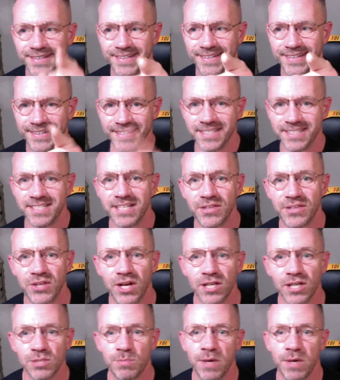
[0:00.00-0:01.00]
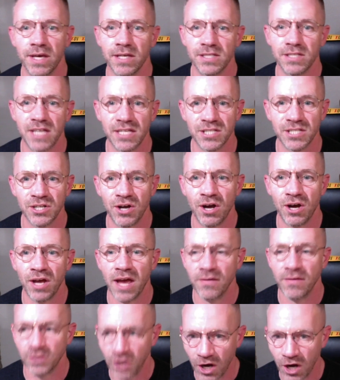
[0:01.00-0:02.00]
because nothing else pays. Have
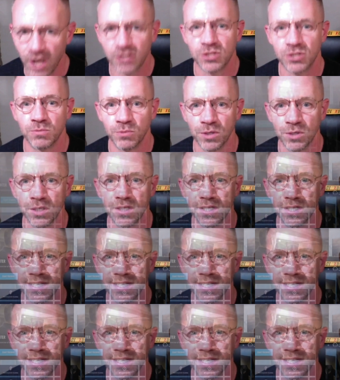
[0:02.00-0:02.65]
an awesome week.